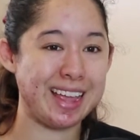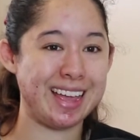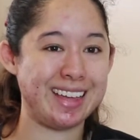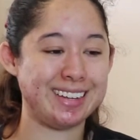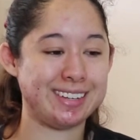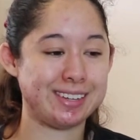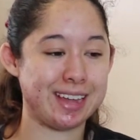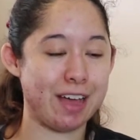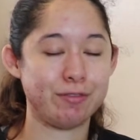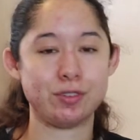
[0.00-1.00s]
And
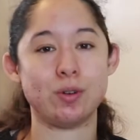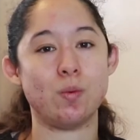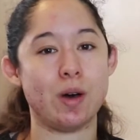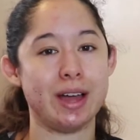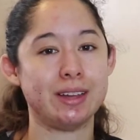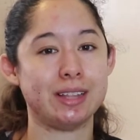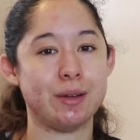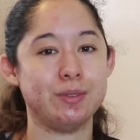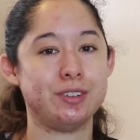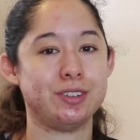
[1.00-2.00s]
after a while,
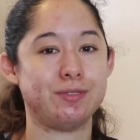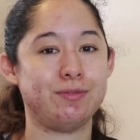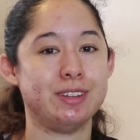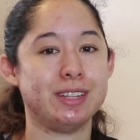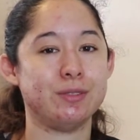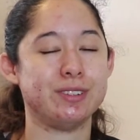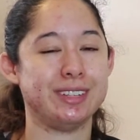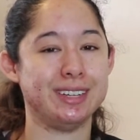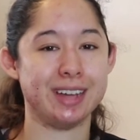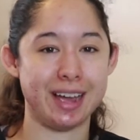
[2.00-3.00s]
I was just feeling
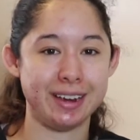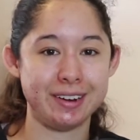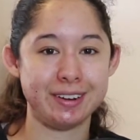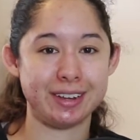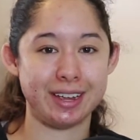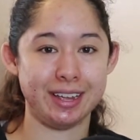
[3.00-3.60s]
really tired,